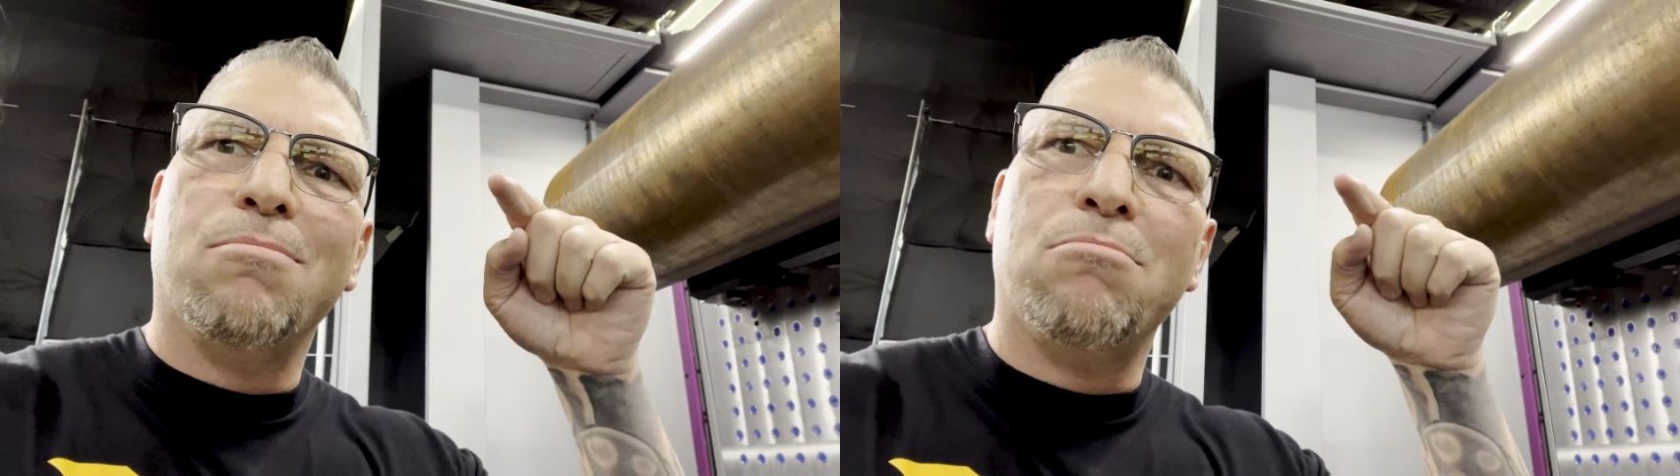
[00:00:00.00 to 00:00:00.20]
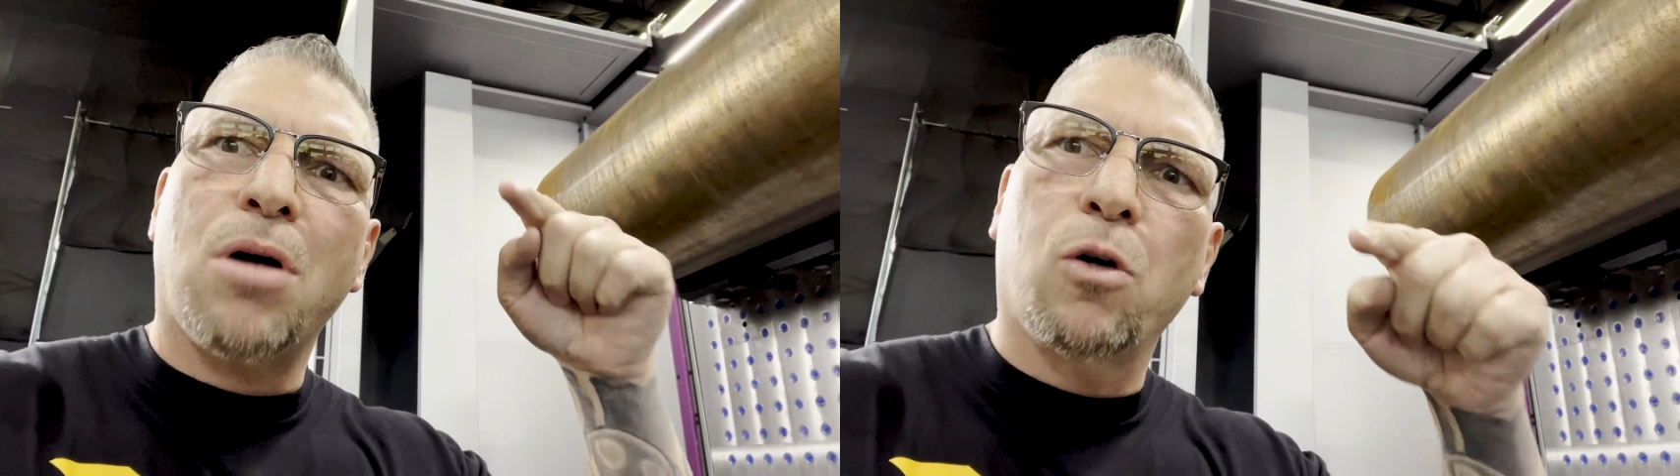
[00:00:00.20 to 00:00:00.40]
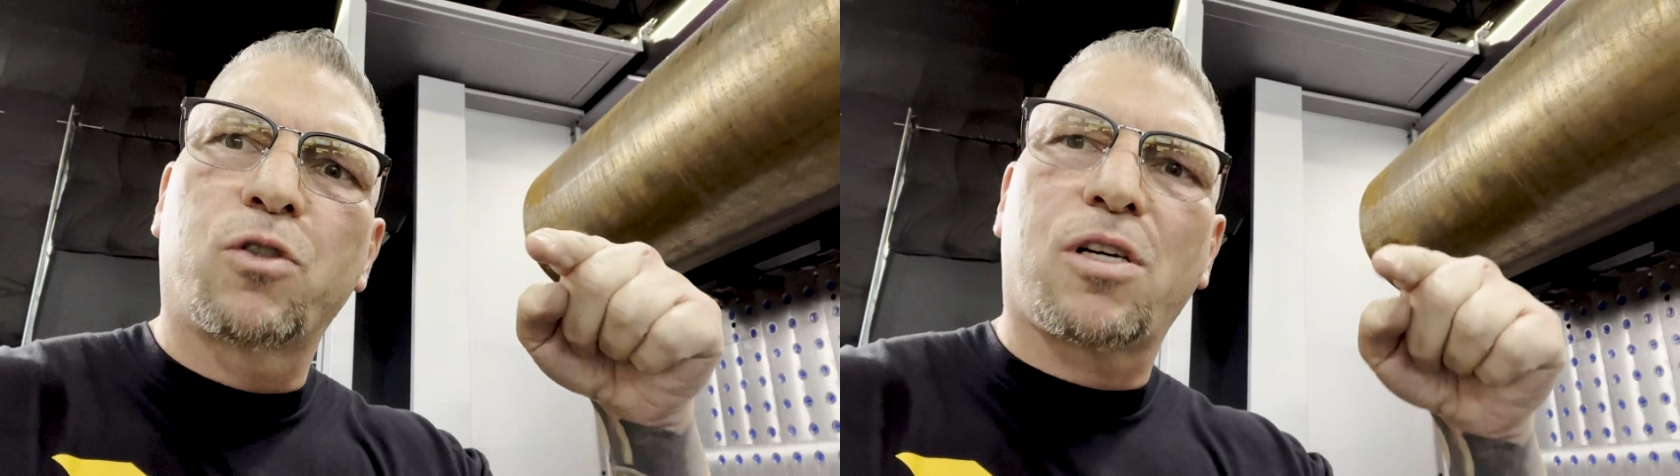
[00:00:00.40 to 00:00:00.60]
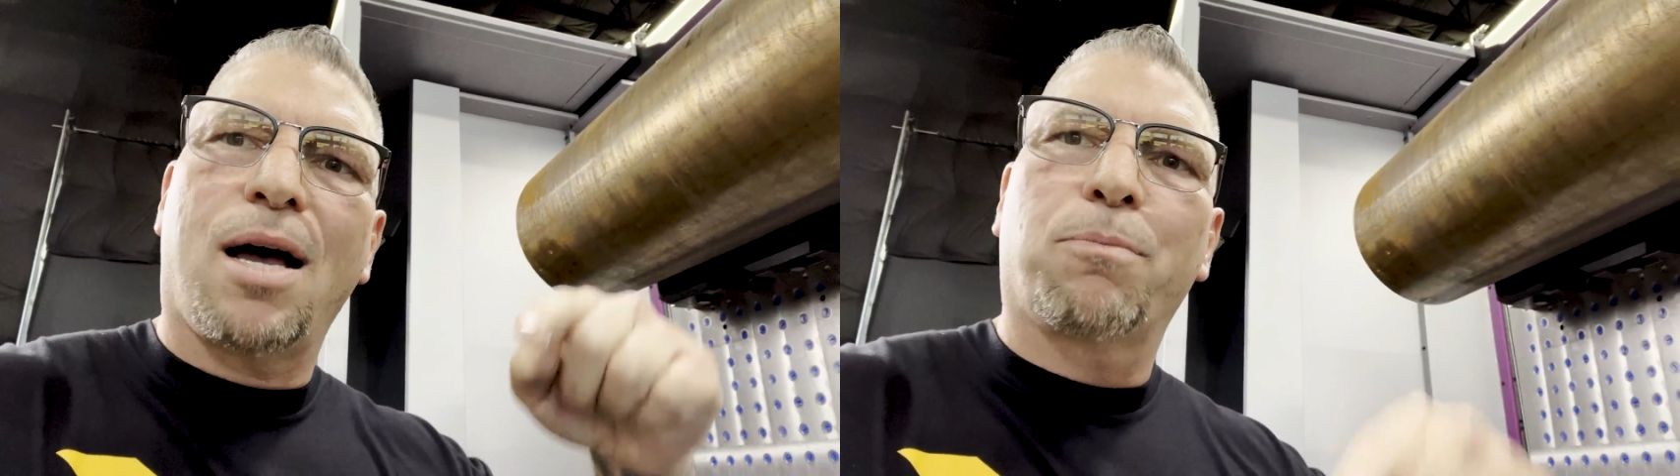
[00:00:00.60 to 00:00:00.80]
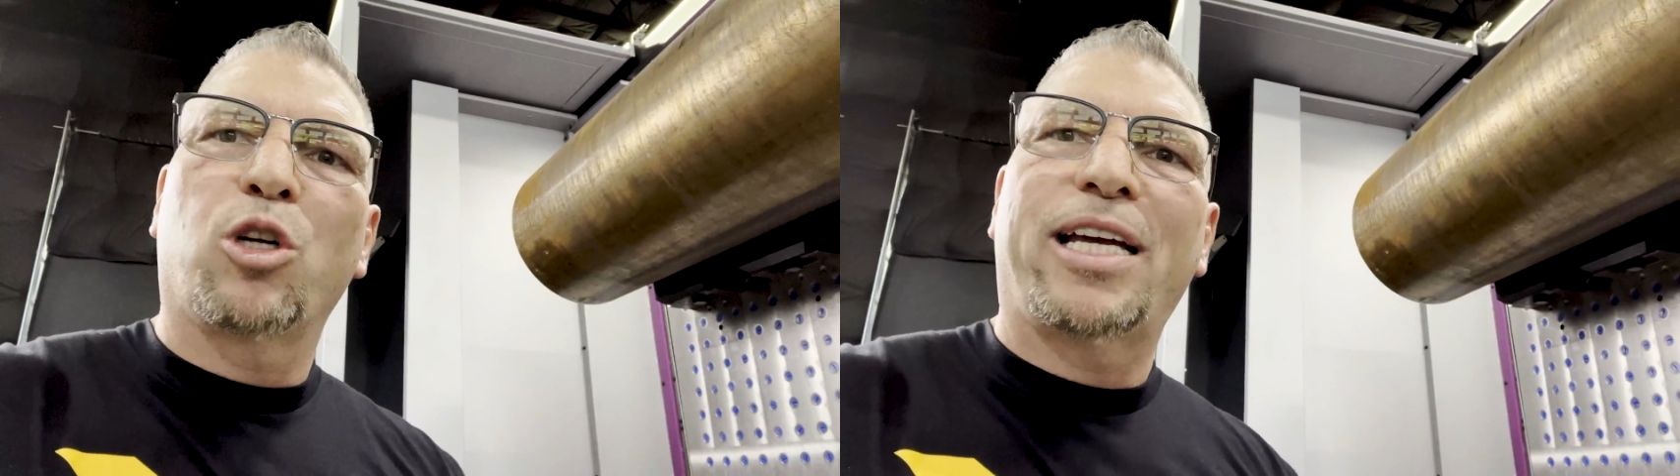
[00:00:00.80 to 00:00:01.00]
most
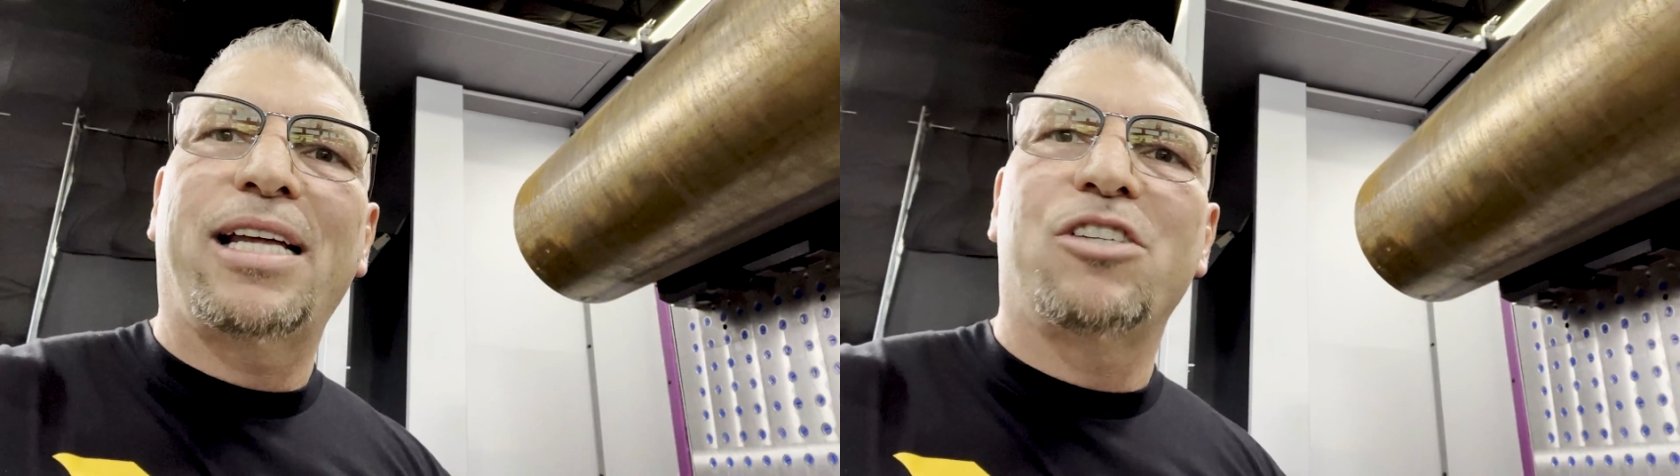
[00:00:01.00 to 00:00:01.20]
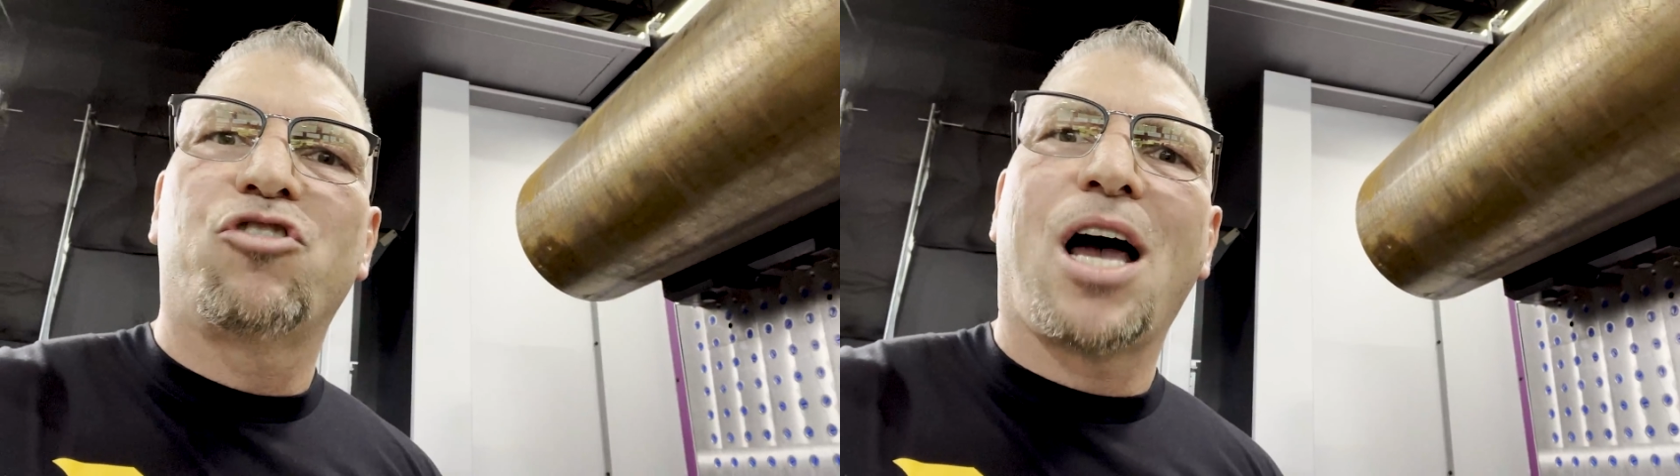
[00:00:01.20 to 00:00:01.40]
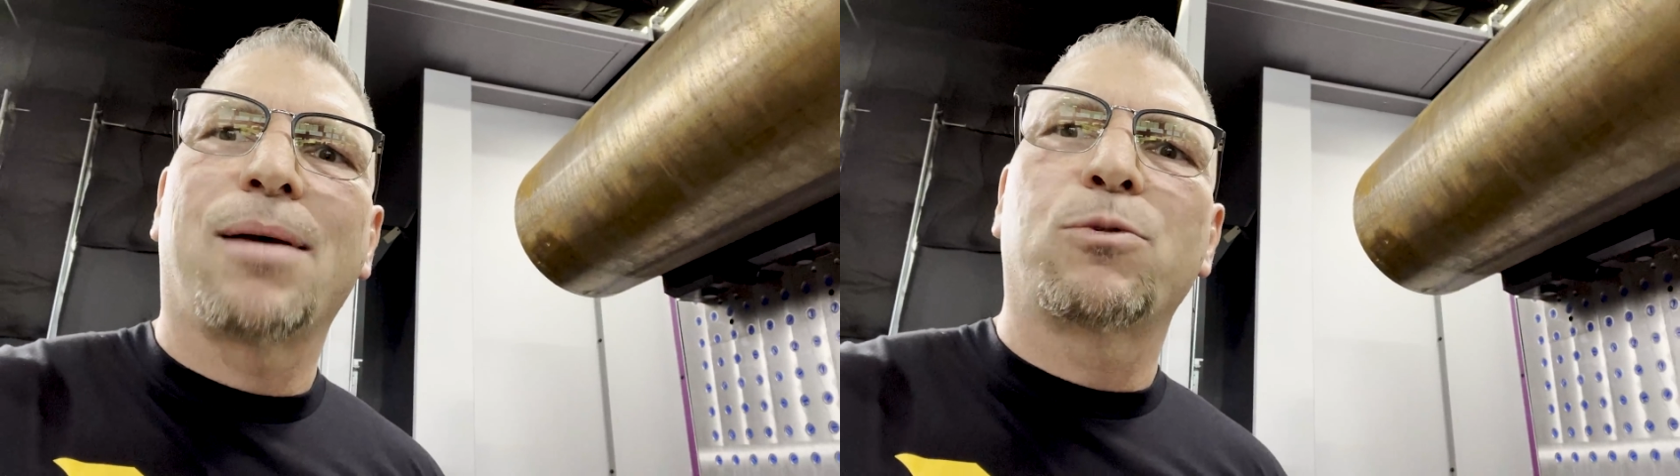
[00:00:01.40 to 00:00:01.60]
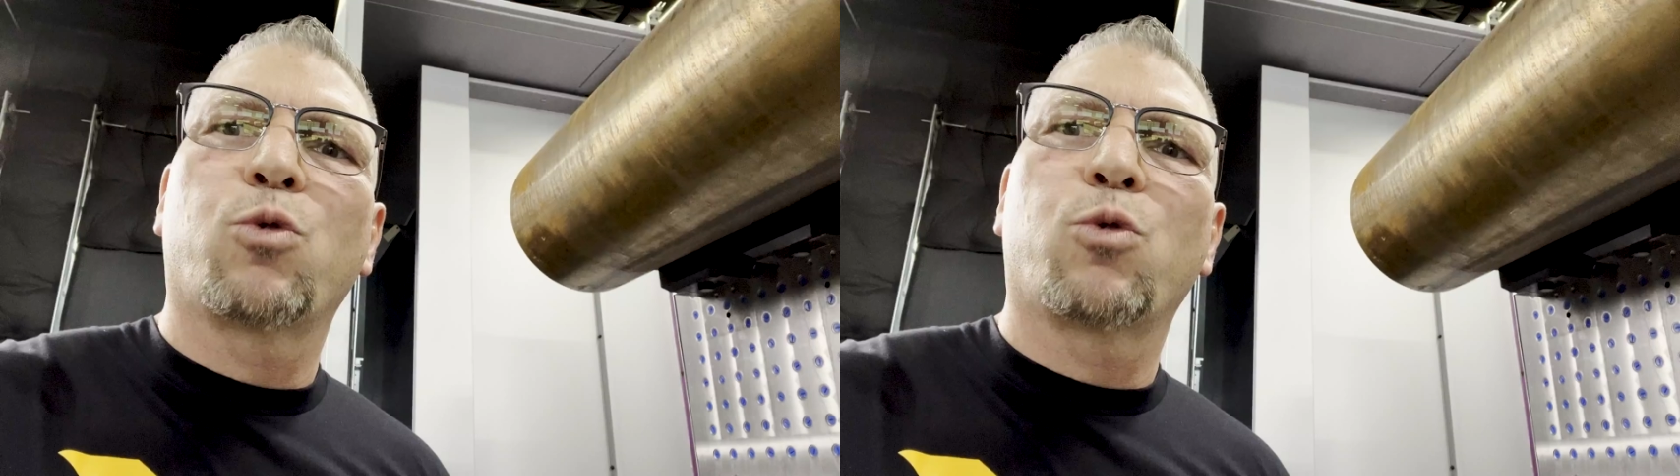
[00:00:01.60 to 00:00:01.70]
complicated jobs.